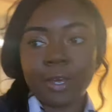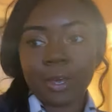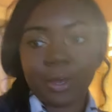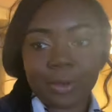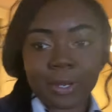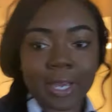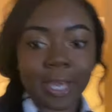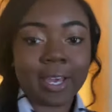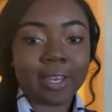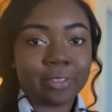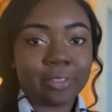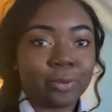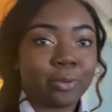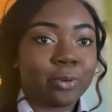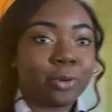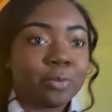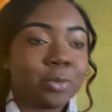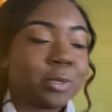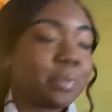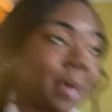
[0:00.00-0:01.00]
Okay, the
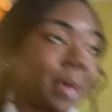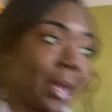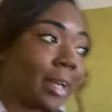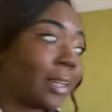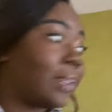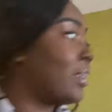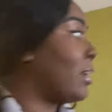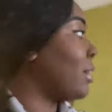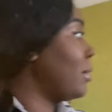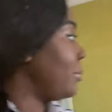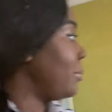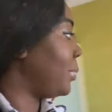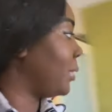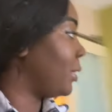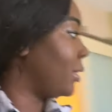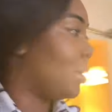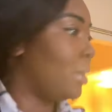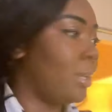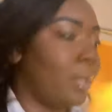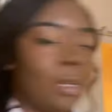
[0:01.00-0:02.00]
room's packed up
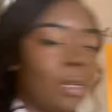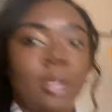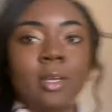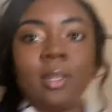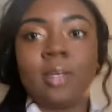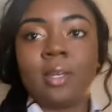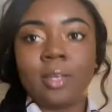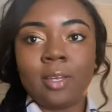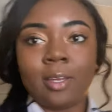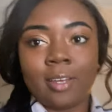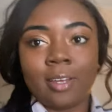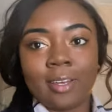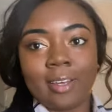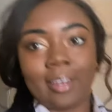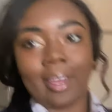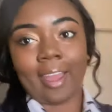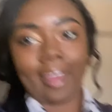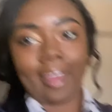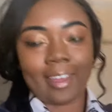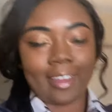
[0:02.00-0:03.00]

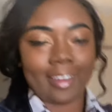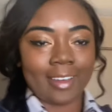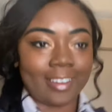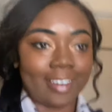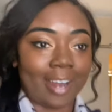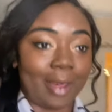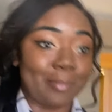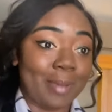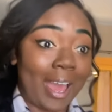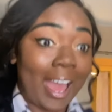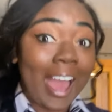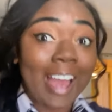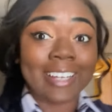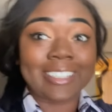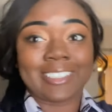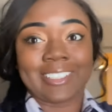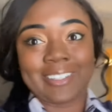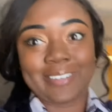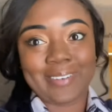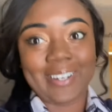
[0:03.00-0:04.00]
and I'm
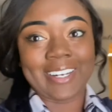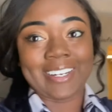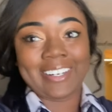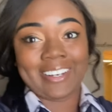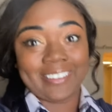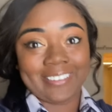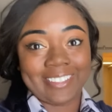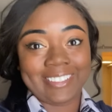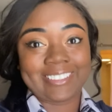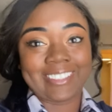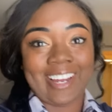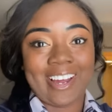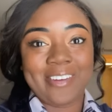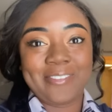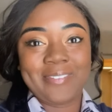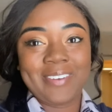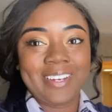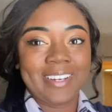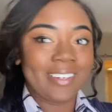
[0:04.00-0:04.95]
actually ready to go this time.